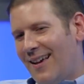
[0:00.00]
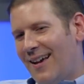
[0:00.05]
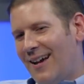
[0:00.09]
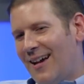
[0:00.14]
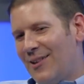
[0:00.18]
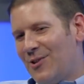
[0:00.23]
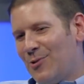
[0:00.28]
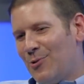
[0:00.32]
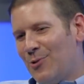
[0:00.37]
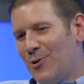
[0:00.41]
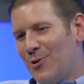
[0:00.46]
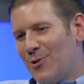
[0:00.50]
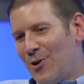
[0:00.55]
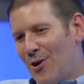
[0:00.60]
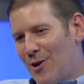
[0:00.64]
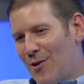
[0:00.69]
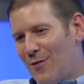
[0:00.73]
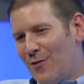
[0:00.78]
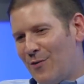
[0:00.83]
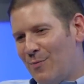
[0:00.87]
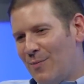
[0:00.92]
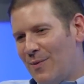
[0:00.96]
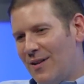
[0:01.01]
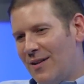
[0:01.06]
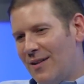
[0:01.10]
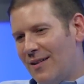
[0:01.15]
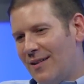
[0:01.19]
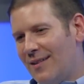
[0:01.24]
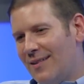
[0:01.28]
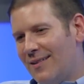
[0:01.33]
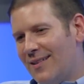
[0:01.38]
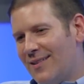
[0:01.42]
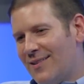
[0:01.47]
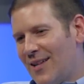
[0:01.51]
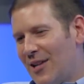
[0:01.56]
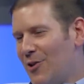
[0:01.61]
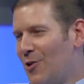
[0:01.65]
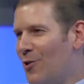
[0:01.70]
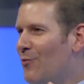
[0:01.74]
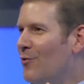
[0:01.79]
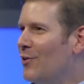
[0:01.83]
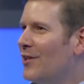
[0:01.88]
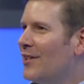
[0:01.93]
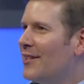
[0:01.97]
it's always hard for me because I
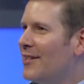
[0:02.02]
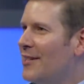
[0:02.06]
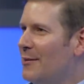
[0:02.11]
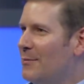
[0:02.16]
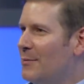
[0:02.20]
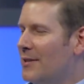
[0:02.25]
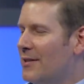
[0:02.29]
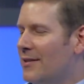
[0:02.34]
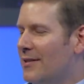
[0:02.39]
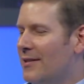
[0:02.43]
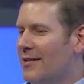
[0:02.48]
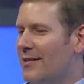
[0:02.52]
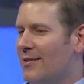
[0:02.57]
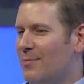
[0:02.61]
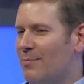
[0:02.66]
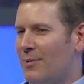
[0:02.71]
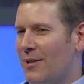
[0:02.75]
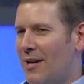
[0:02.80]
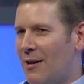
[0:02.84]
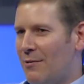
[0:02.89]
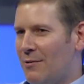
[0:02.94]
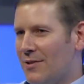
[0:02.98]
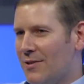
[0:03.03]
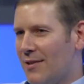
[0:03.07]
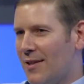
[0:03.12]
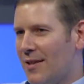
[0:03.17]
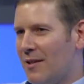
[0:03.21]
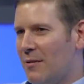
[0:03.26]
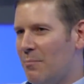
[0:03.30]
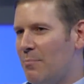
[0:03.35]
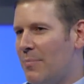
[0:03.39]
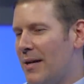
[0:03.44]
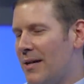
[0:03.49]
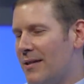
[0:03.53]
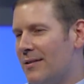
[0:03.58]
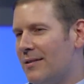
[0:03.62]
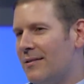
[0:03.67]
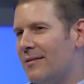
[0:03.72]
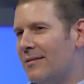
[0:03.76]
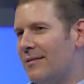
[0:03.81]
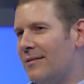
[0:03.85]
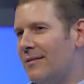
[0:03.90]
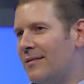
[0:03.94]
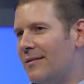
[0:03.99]
don't really keep these lists, but I would say the
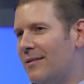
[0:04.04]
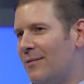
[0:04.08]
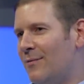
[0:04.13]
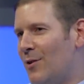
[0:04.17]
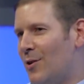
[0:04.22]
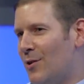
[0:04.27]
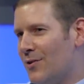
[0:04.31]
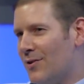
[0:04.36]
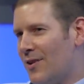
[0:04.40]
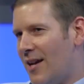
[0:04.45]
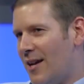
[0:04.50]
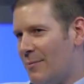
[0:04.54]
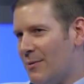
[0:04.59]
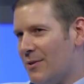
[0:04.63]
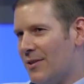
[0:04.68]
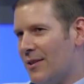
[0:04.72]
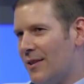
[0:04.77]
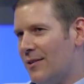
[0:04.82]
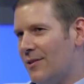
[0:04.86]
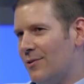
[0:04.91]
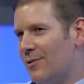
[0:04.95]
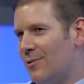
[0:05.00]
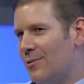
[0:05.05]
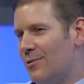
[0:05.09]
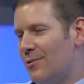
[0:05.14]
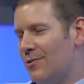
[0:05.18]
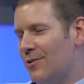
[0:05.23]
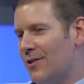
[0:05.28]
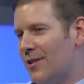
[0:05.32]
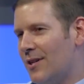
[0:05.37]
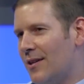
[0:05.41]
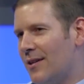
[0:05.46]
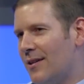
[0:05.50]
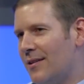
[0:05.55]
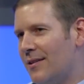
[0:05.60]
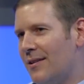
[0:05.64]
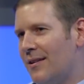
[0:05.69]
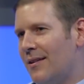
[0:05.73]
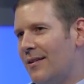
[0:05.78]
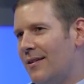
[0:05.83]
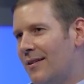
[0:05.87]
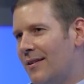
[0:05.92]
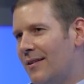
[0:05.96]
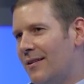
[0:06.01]
best of all time is LL Cool J.
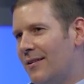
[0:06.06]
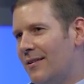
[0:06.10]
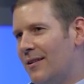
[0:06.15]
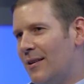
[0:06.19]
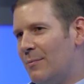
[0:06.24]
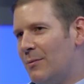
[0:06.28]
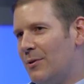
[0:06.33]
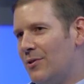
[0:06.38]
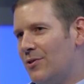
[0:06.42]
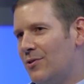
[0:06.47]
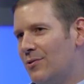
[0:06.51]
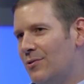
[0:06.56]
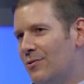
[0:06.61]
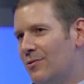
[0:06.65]
Number 2